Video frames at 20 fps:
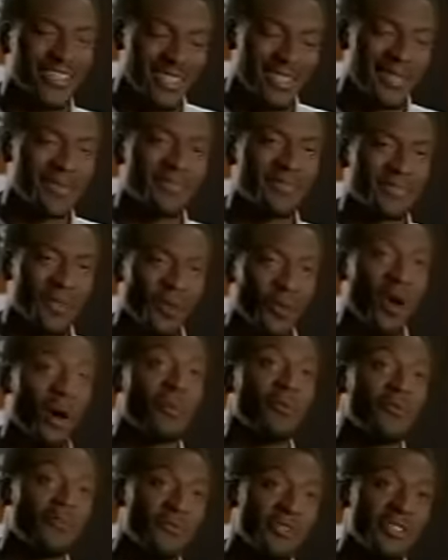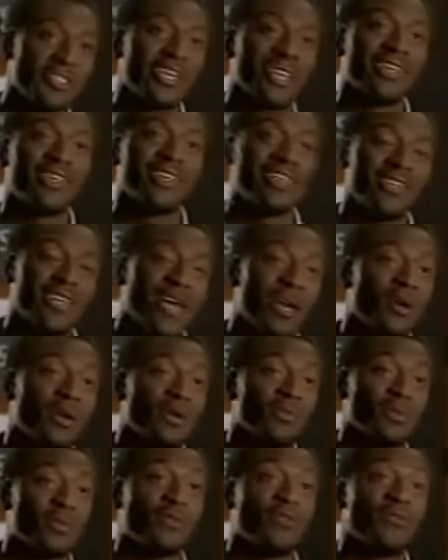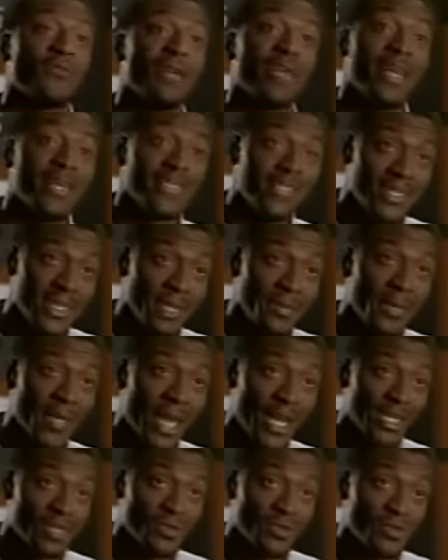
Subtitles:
Yep. The WAMU free checking account comes with free ATM cash